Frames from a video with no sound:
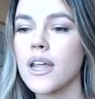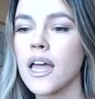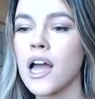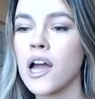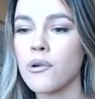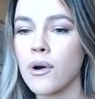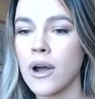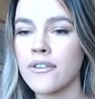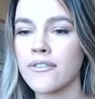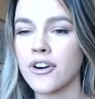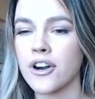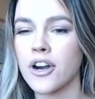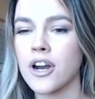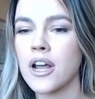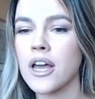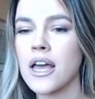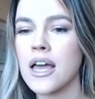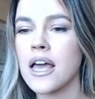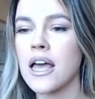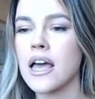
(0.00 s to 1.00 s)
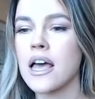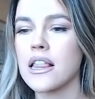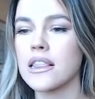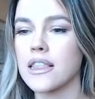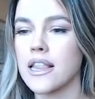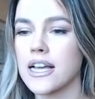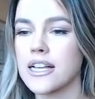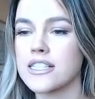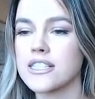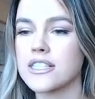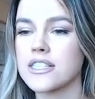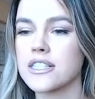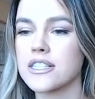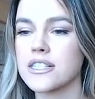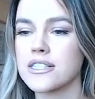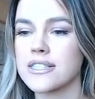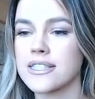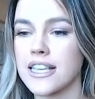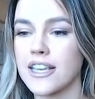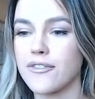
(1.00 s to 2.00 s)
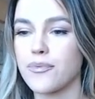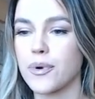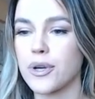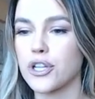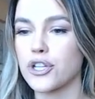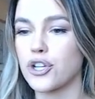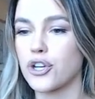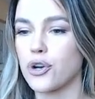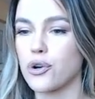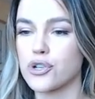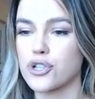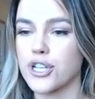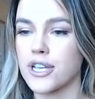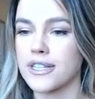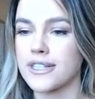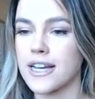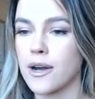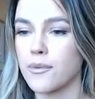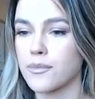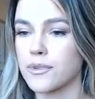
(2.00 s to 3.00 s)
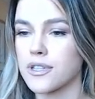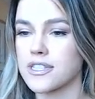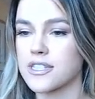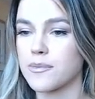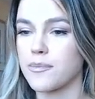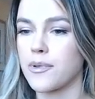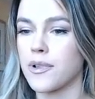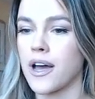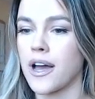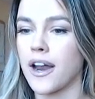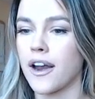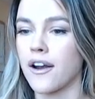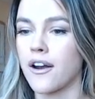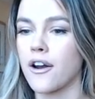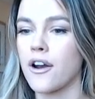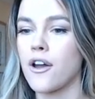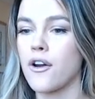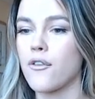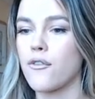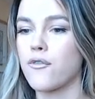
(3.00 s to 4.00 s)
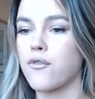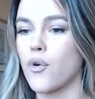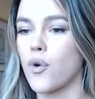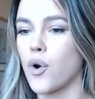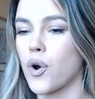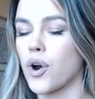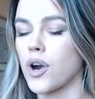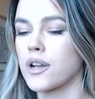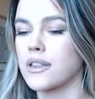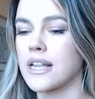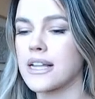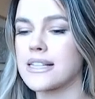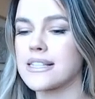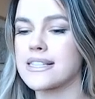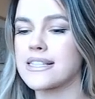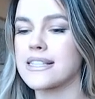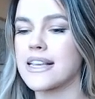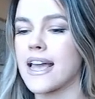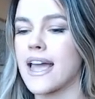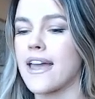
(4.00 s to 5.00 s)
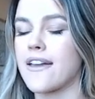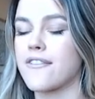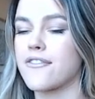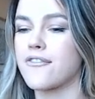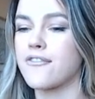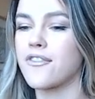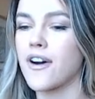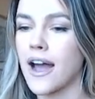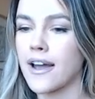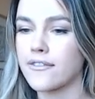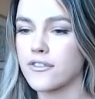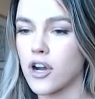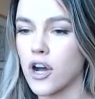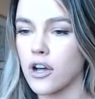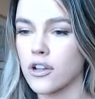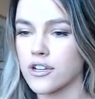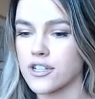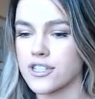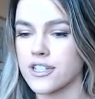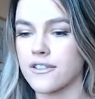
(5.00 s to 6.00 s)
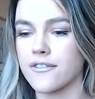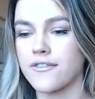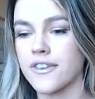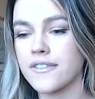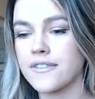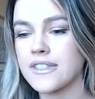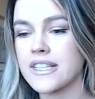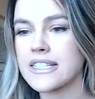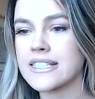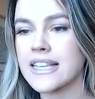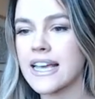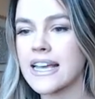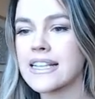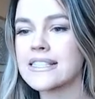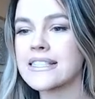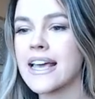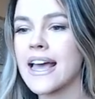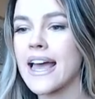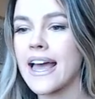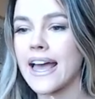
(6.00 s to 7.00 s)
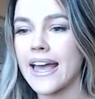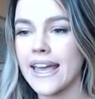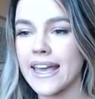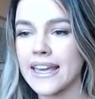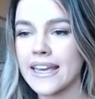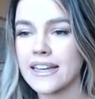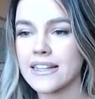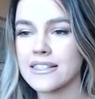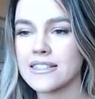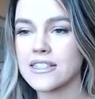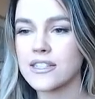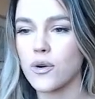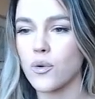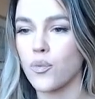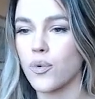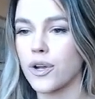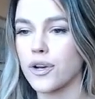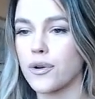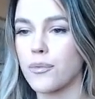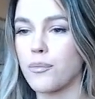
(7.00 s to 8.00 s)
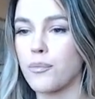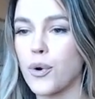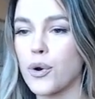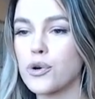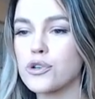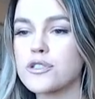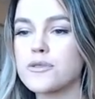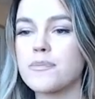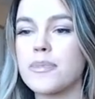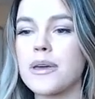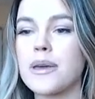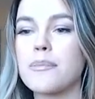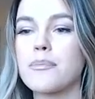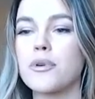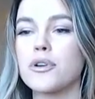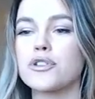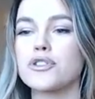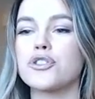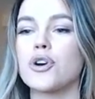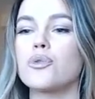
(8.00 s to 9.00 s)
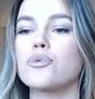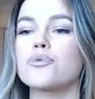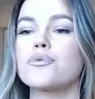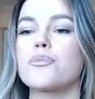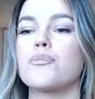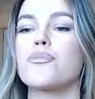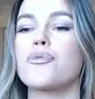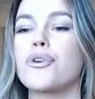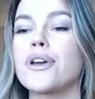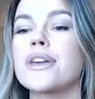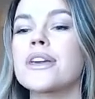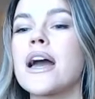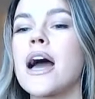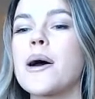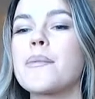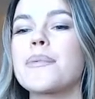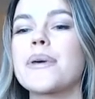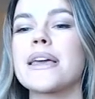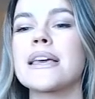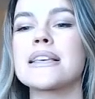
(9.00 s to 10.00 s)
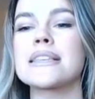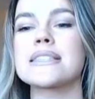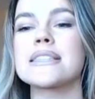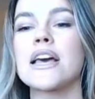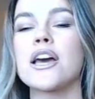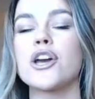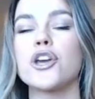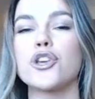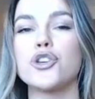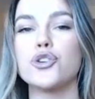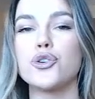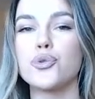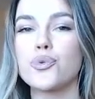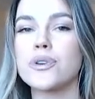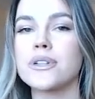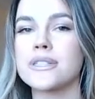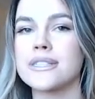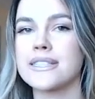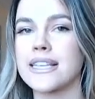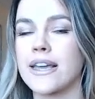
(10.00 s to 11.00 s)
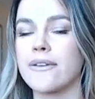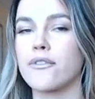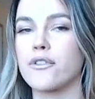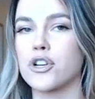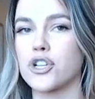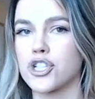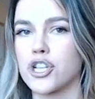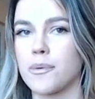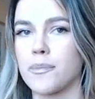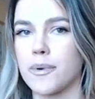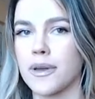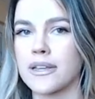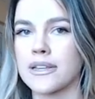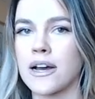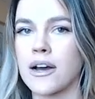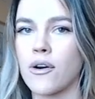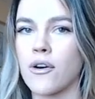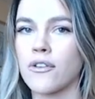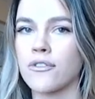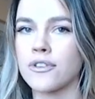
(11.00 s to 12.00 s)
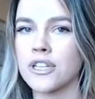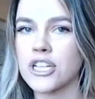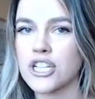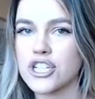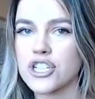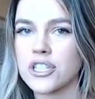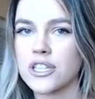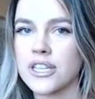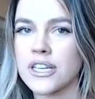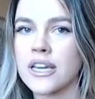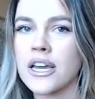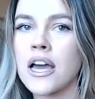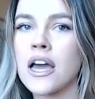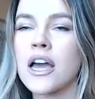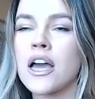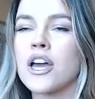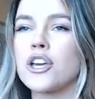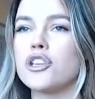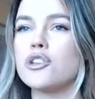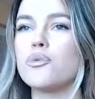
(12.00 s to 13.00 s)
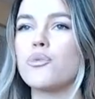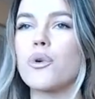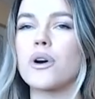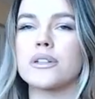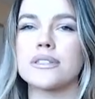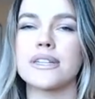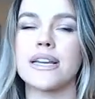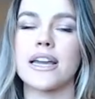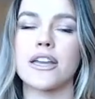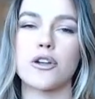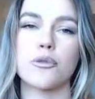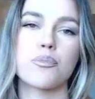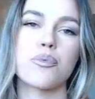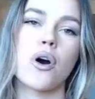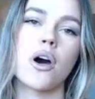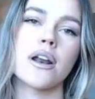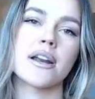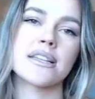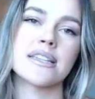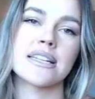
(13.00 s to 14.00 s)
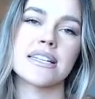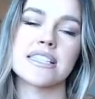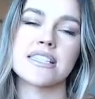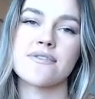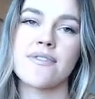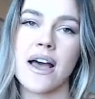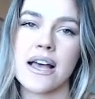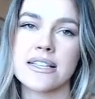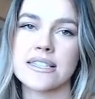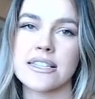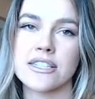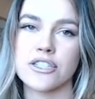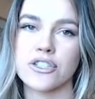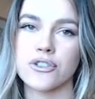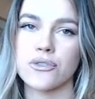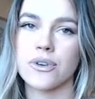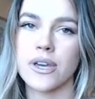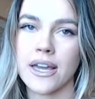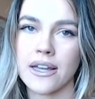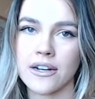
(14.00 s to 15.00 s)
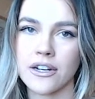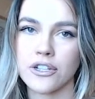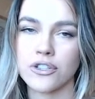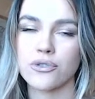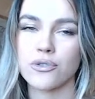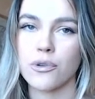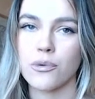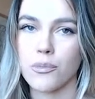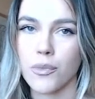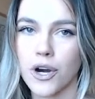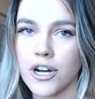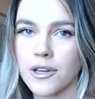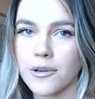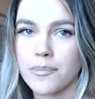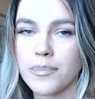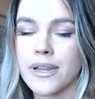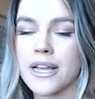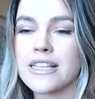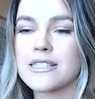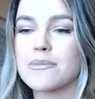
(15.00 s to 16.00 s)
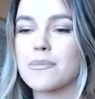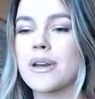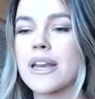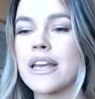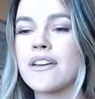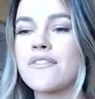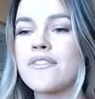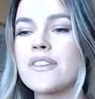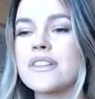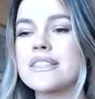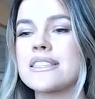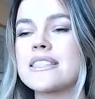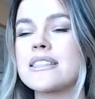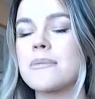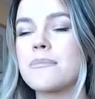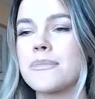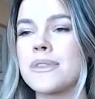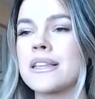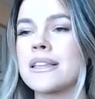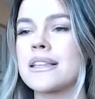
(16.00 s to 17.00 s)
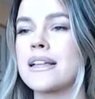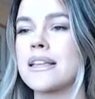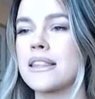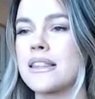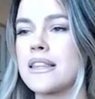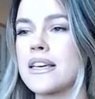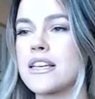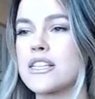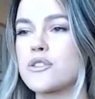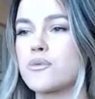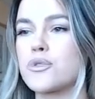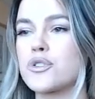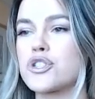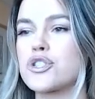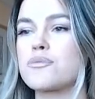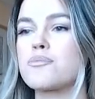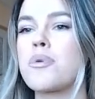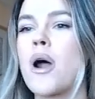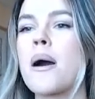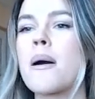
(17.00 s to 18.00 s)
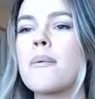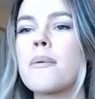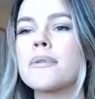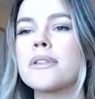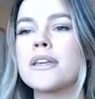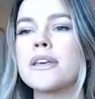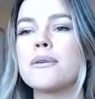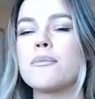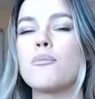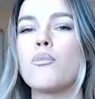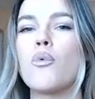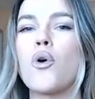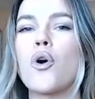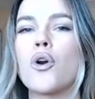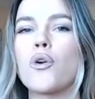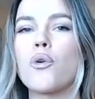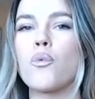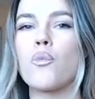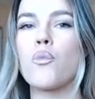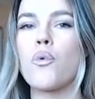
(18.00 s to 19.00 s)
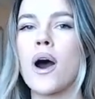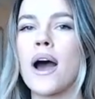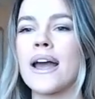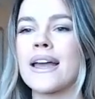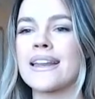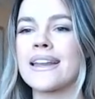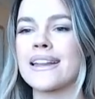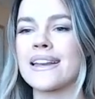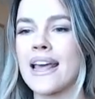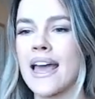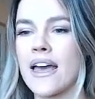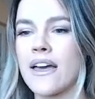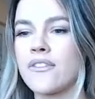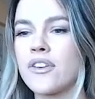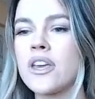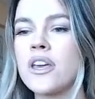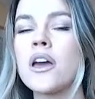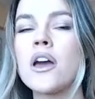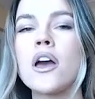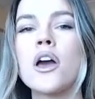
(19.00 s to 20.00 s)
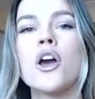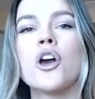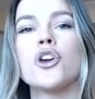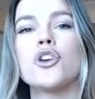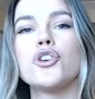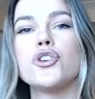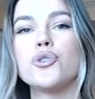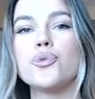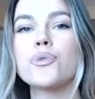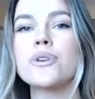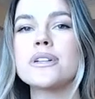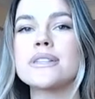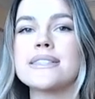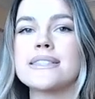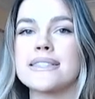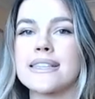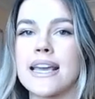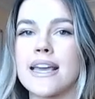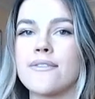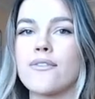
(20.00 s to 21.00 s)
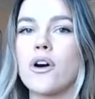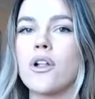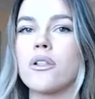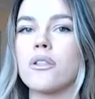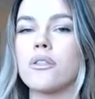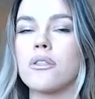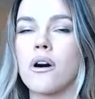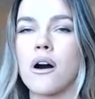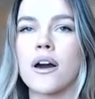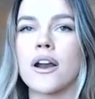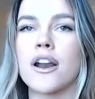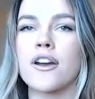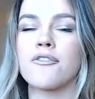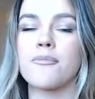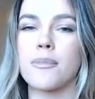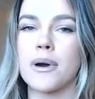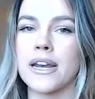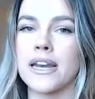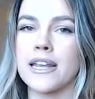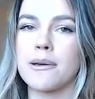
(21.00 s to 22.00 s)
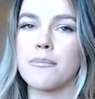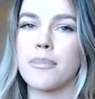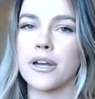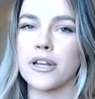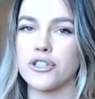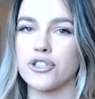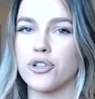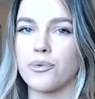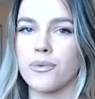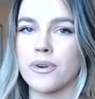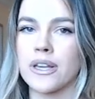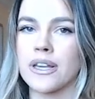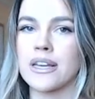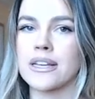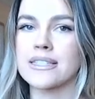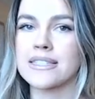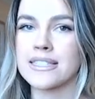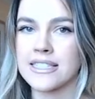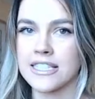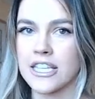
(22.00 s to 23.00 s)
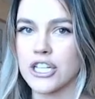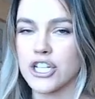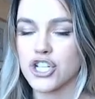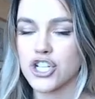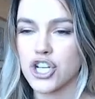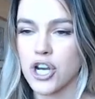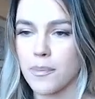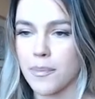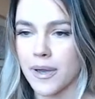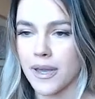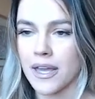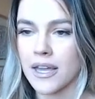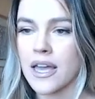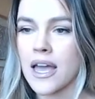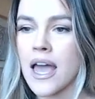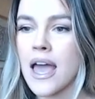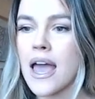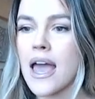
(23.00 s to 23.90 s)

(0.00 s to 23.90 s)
However, let's see if we can negotiate down with the supplier for, let's say, $5.50. And what most people don't bring up is you can save on shipping. Now, initially, you want to get your product in as fast as you can into the marketplace, but if it's something like this, which is probably more wide and heavy, you can save a lot of money by doing sea shipping.